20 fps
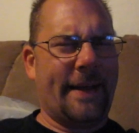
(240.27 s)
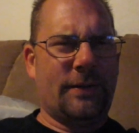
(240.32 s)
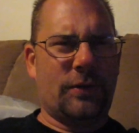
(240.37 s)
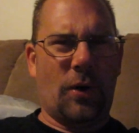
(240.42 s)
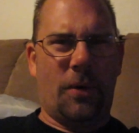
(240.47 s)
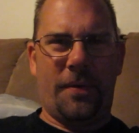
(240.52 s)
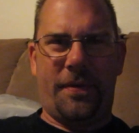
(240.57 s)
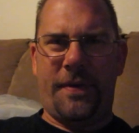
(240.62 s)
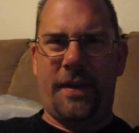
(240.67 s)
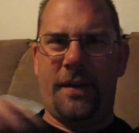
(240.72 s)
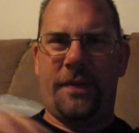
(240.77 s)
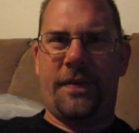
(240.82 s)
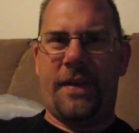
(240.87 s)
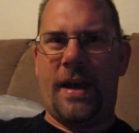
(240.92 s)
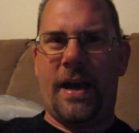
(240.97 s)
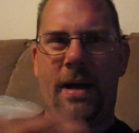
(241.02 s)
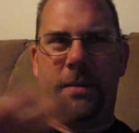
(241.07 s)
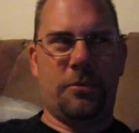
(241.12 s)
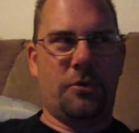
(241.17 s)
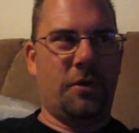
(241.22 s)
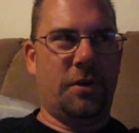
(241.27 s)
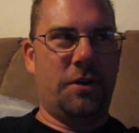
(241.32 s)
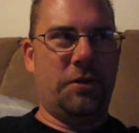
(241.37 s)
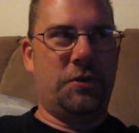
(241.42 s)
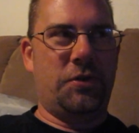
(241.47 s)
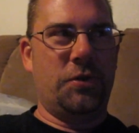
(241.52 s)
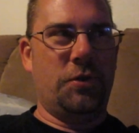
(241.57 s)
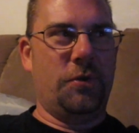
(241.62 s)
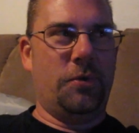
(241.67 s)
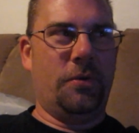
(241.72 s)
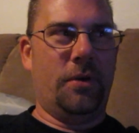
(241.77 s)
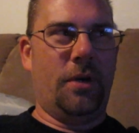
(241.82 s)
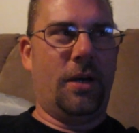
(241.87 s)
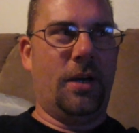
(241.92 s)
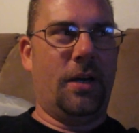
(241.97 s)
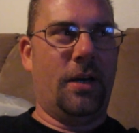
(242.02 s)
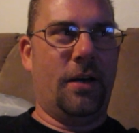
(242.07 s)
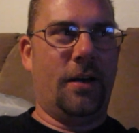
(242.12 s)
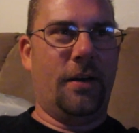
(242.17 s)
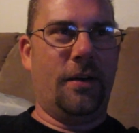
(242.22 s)
I don't think that I'm going to do
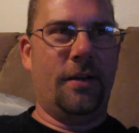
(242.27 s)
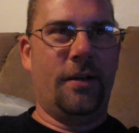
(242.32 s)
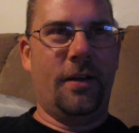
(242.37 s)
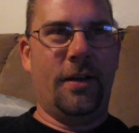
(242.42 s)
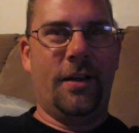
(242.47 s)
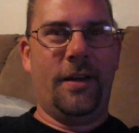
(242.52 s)
uh,